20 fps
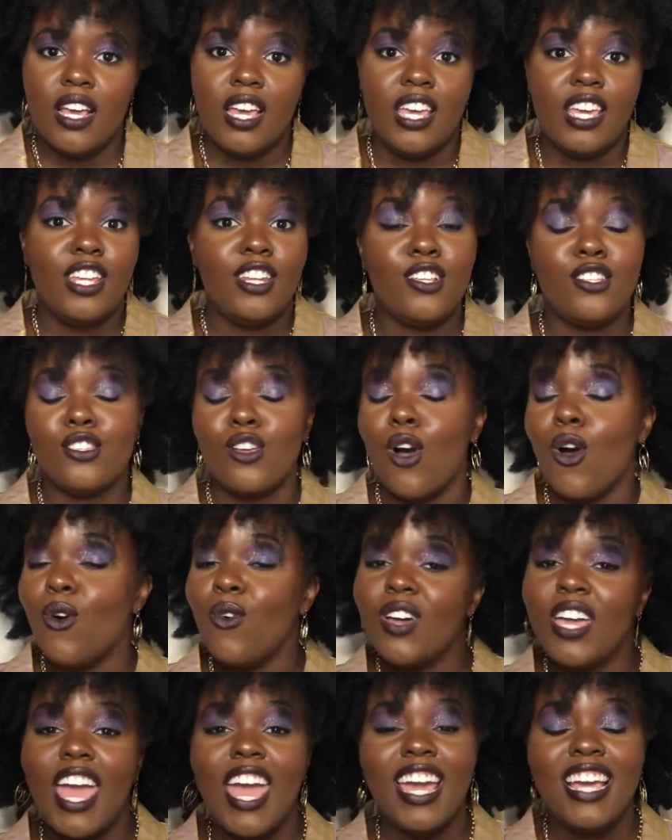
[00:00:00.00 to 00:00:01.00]
It is
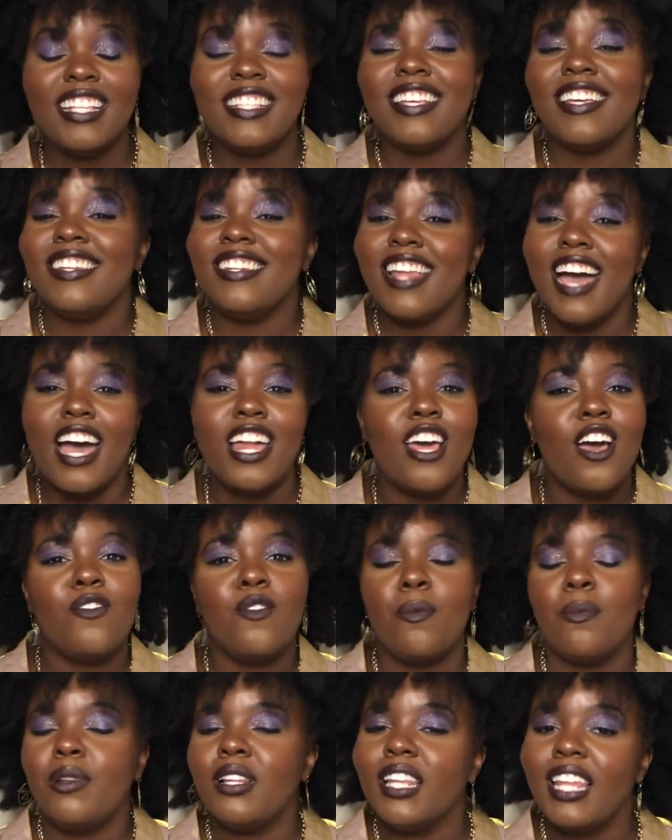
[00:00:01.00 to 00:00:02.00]
okay to not have a
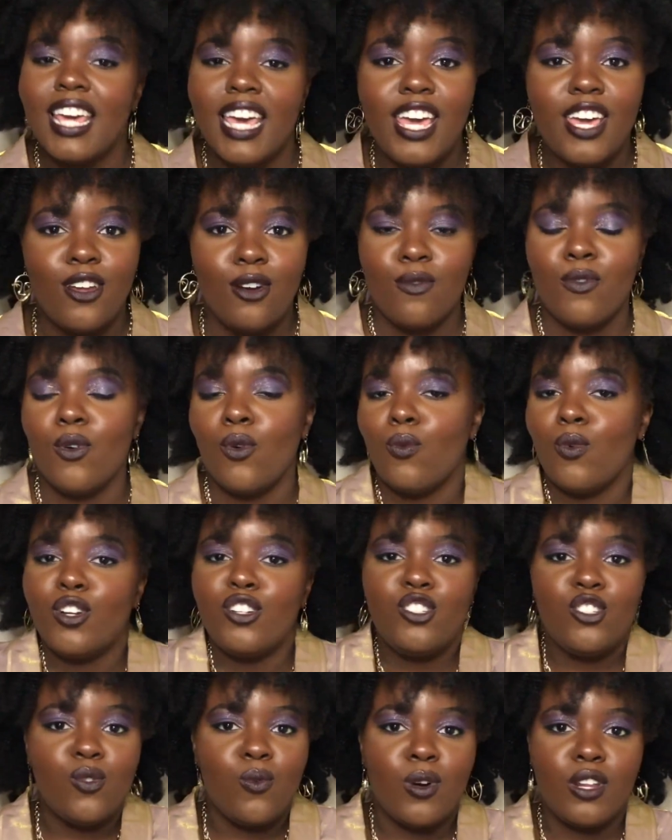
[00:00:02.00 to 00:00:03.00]
plan for
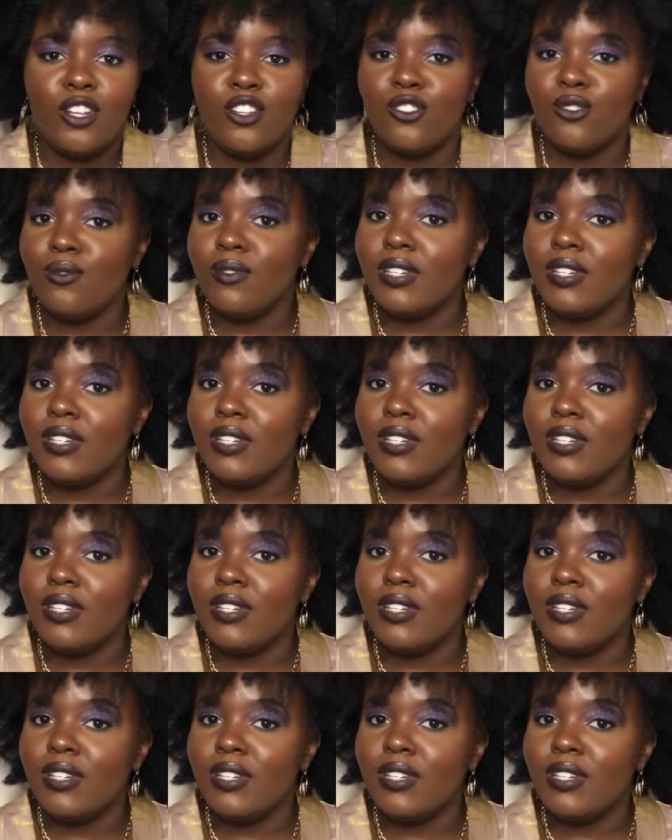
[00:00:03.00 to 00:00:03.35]
what you want to do